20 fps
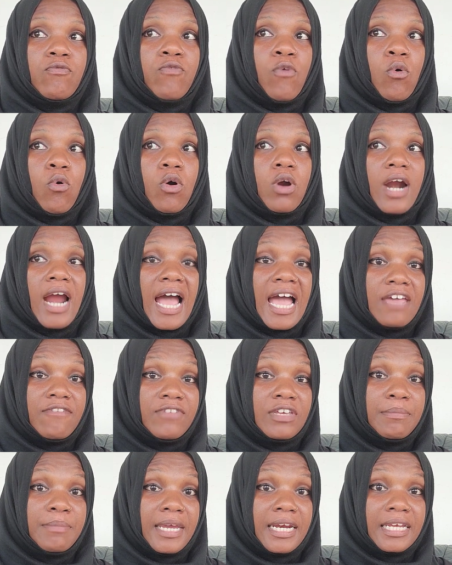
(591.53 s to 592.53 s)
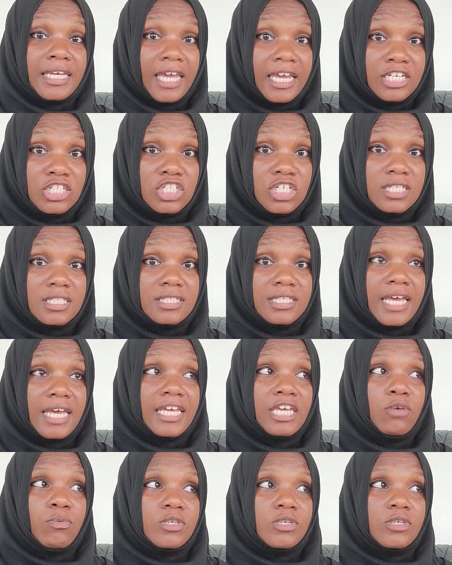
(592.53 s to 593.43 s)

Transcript: for IV medications that he